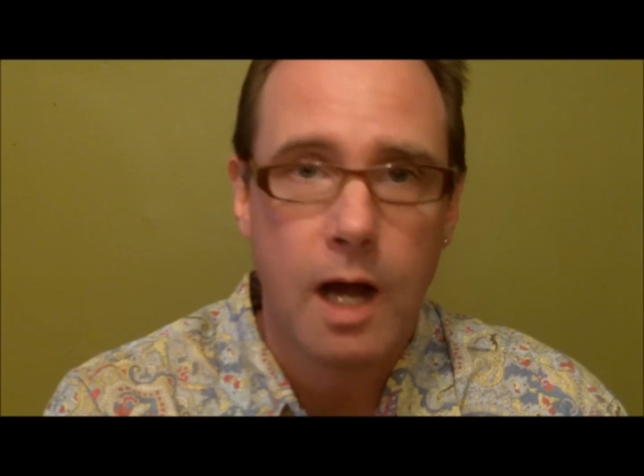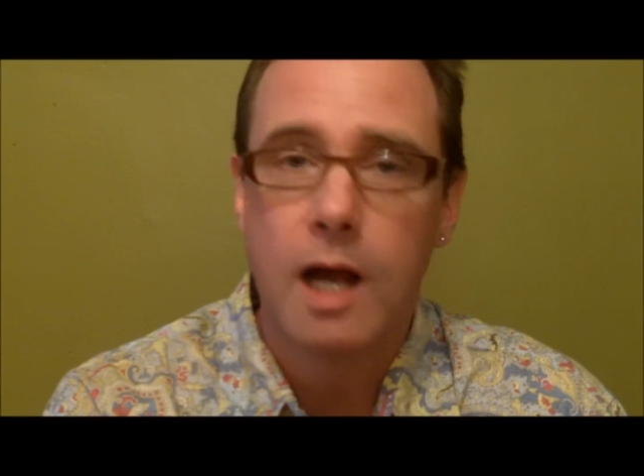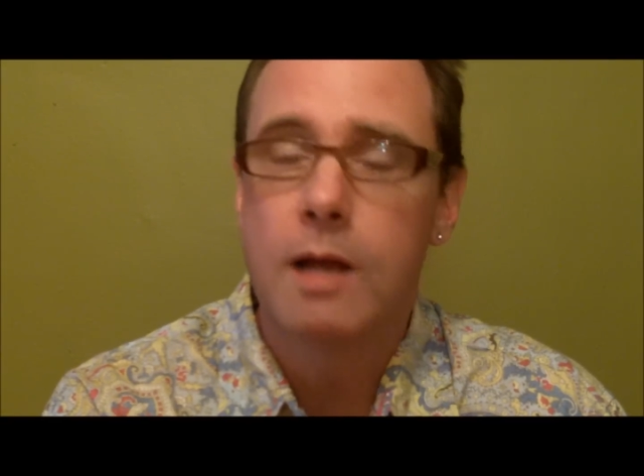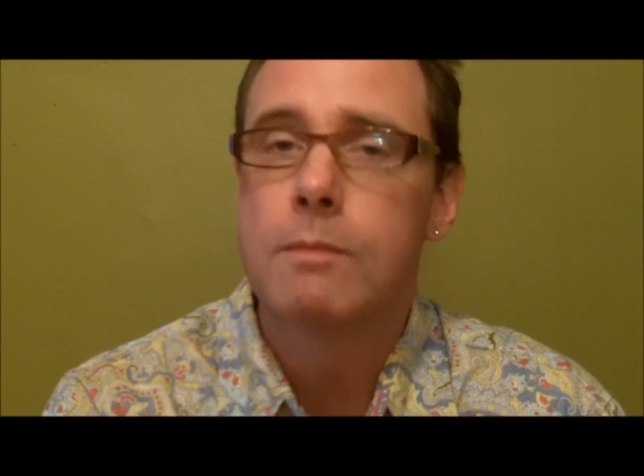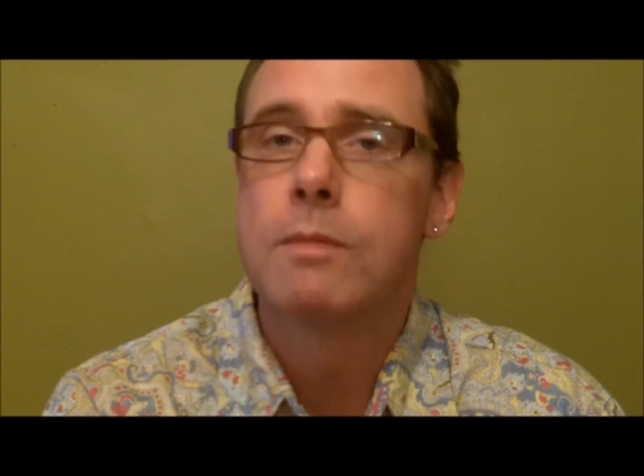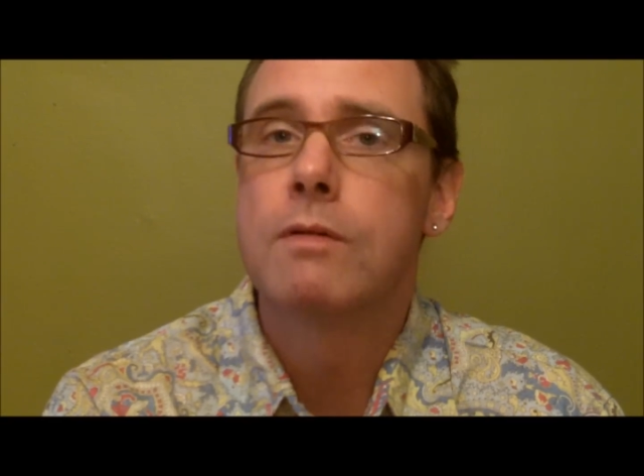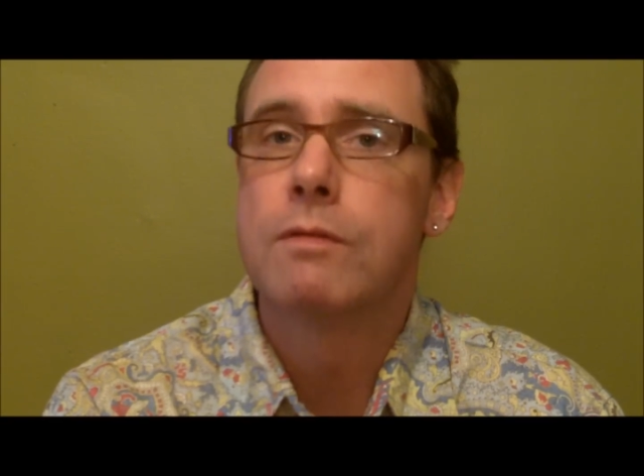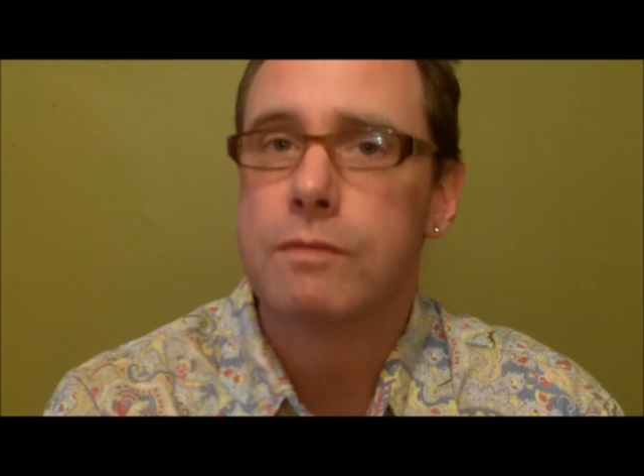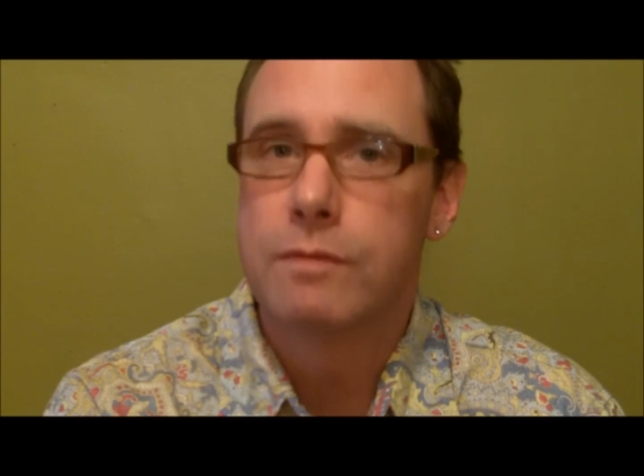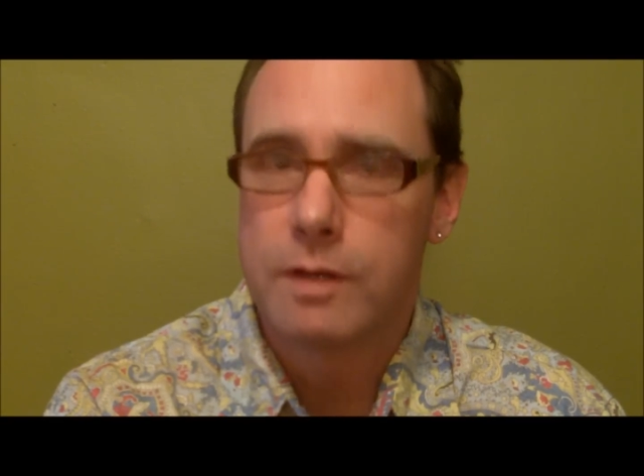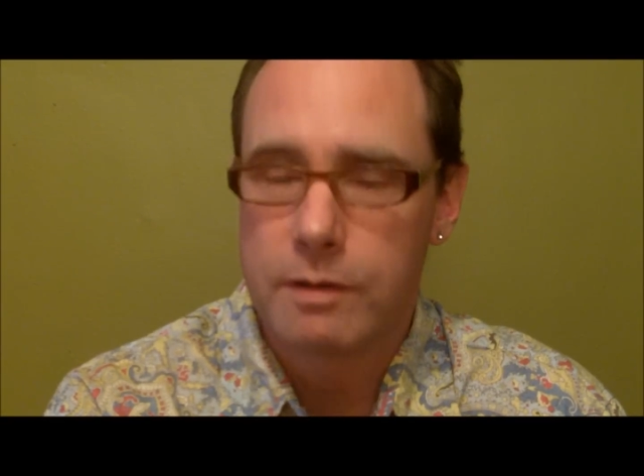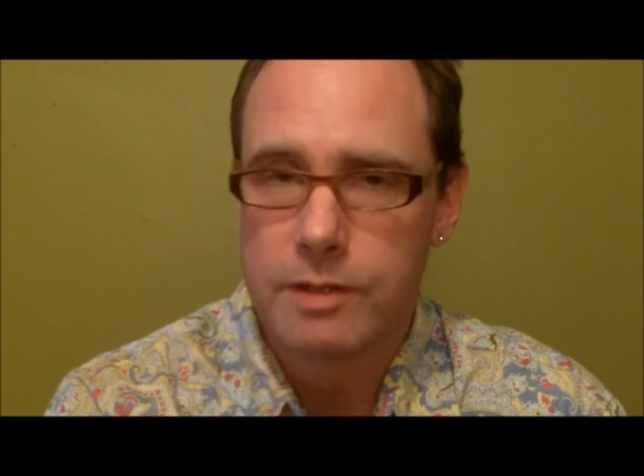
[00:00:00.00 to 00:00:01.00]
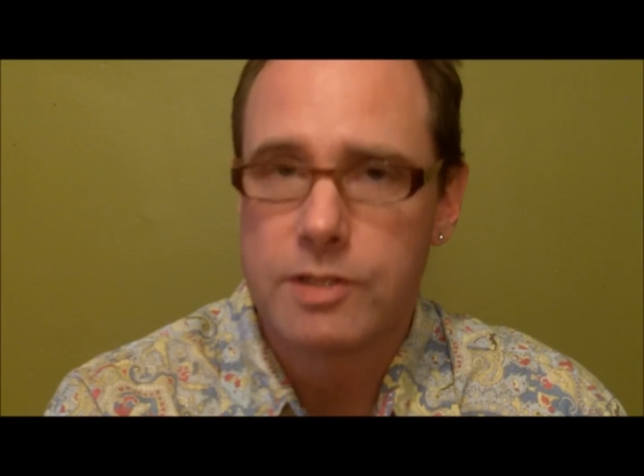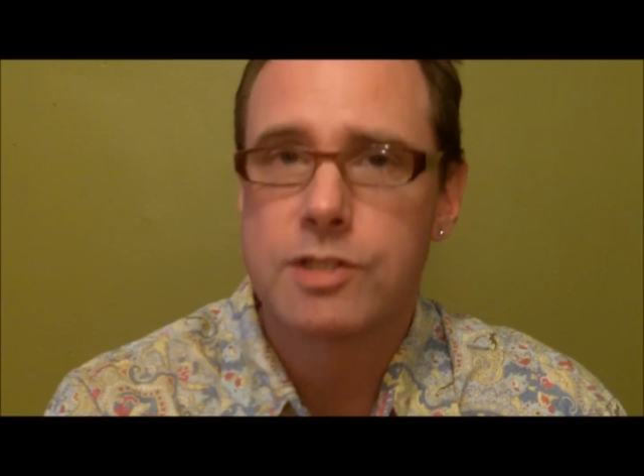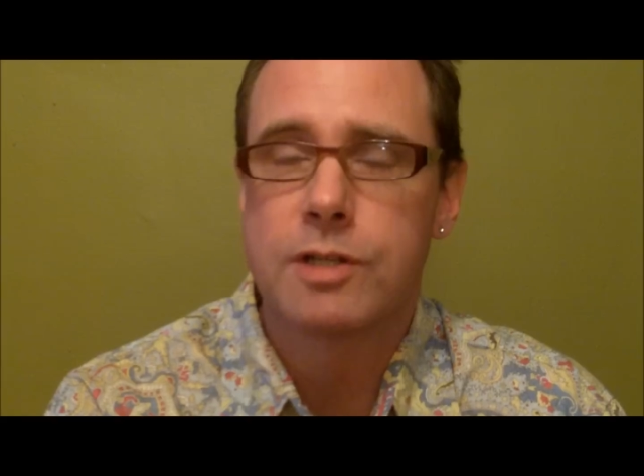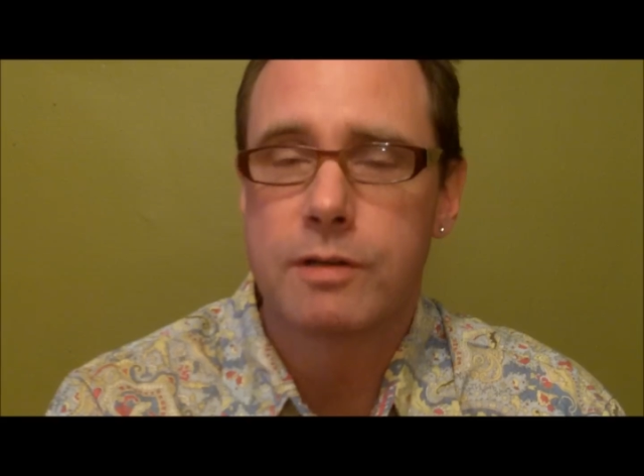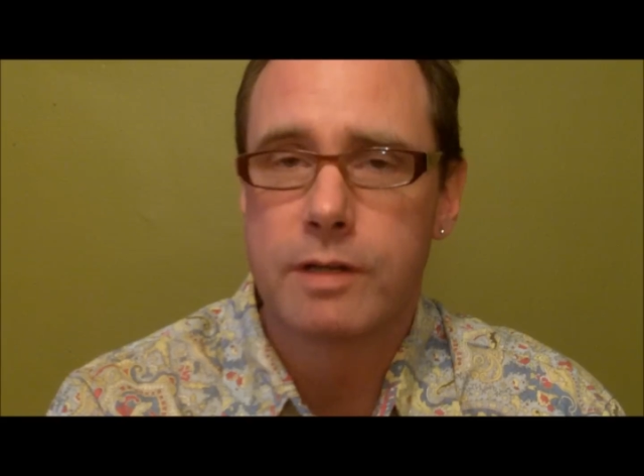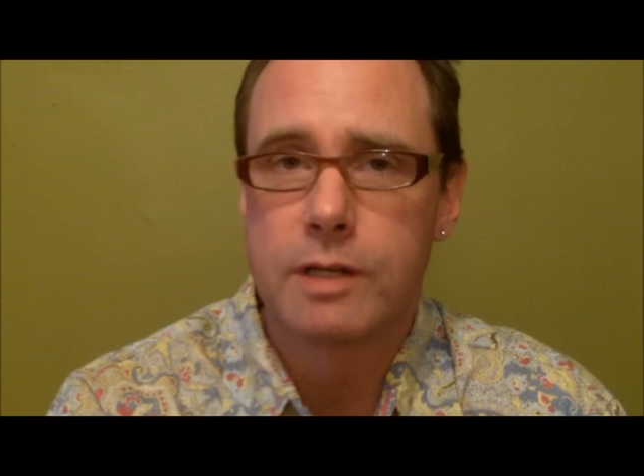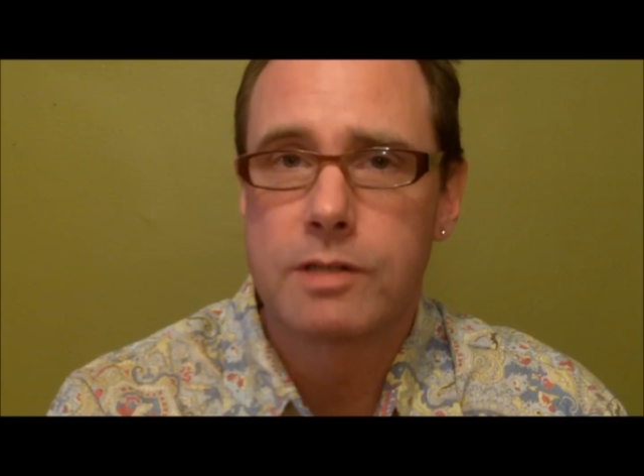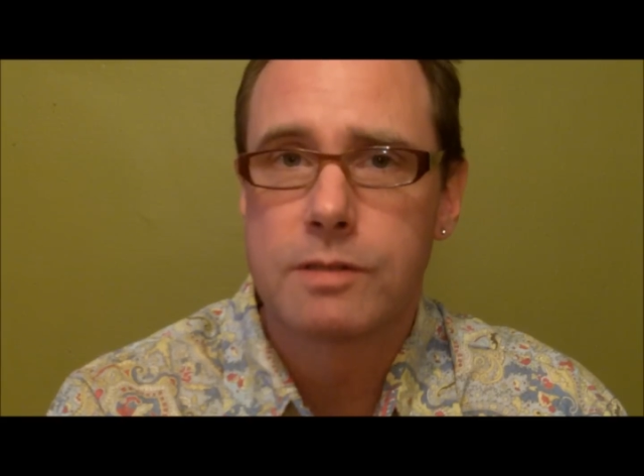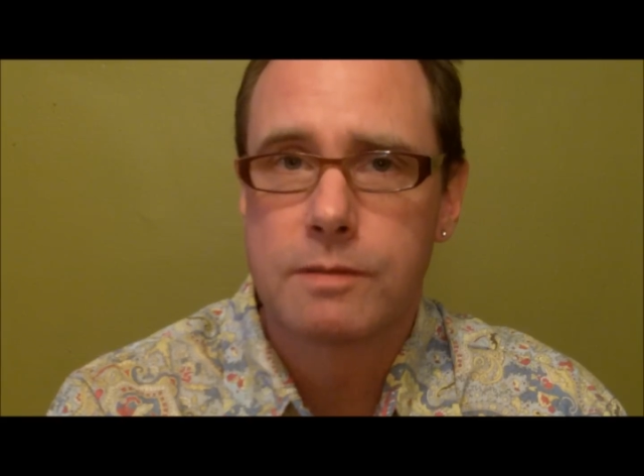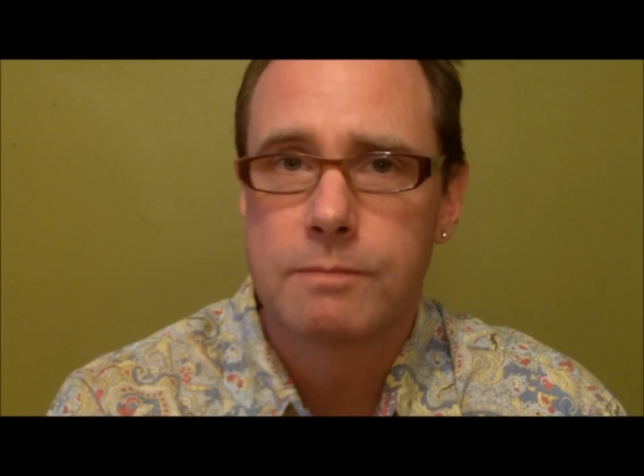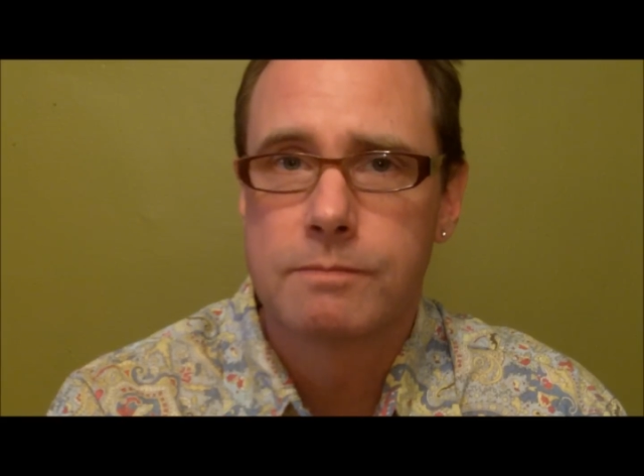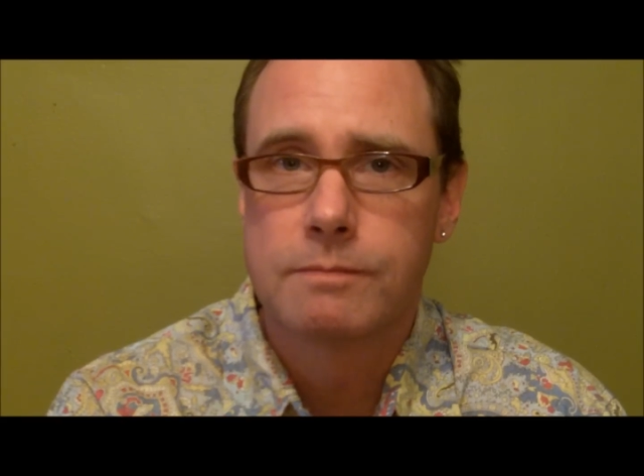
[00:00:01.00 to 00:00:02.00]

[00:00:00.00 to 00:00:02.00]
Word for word: I'm very serious.